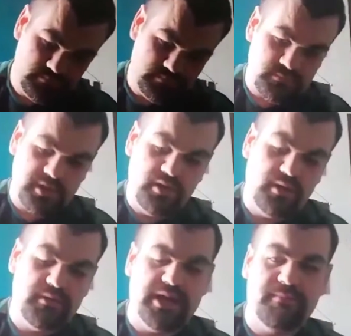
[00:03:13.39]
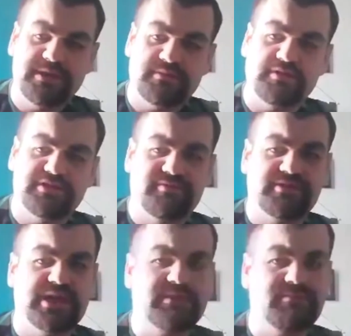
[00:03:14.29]
You know who we are, please on
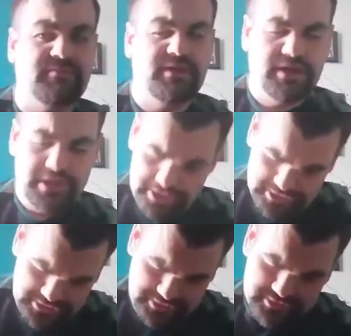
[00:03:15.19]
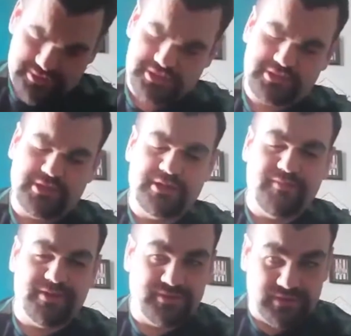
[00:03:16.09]
YouTube. Subscribe to
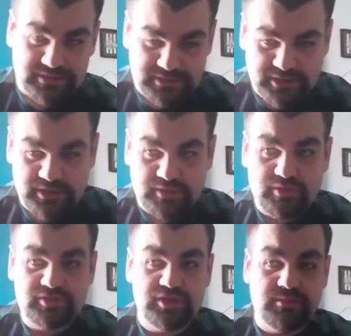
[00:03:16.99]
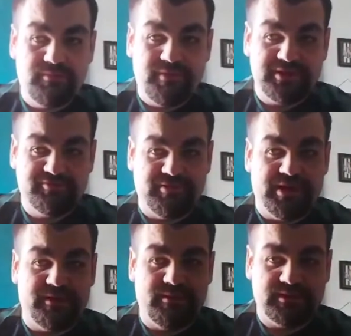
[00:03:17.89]
RetroNFC on YouTube,
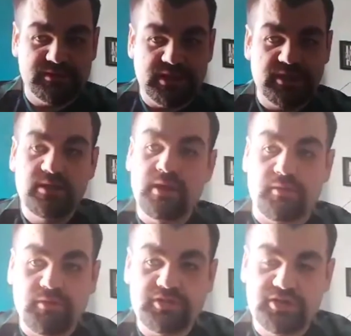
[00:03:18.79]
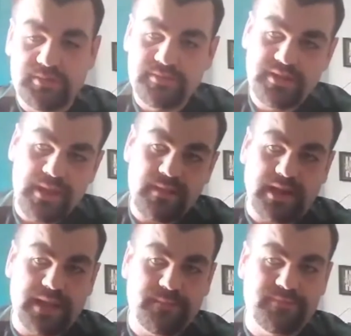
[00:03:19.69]
RetroNFC on YouTube. Hit the
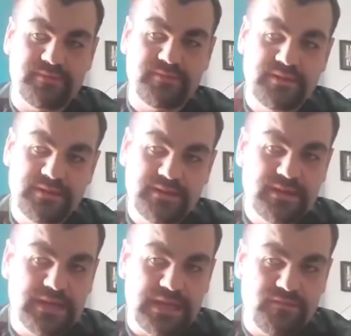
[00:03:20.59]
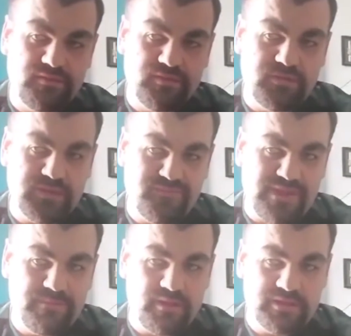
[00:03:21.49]
like button. If you don't know, find
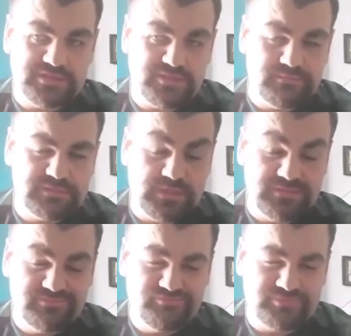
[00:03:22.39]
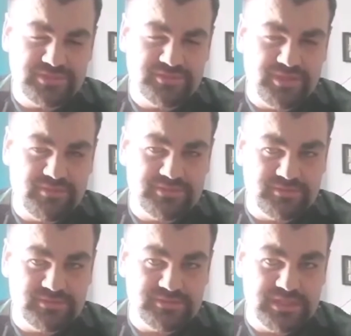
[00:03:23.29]
me on Instagram as well,
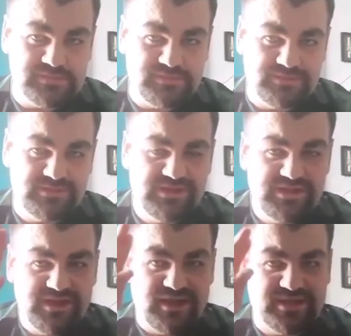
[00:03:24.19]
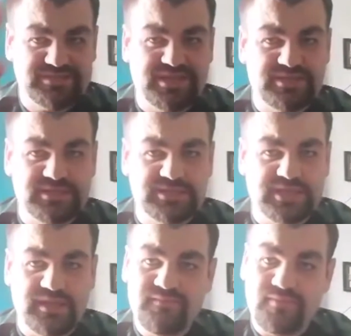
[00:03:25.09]
RetroNFC as well. And I'll see you next
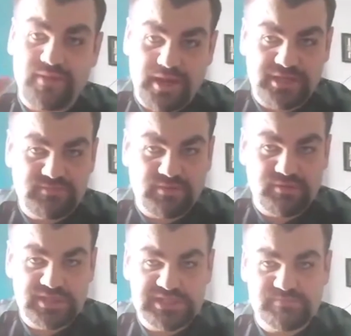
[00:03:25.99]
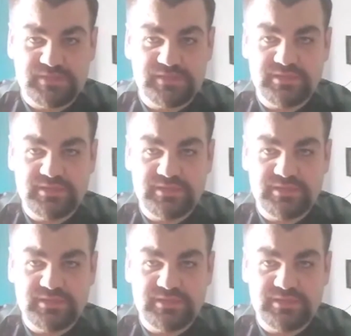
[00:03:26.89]
time for the next one. This has been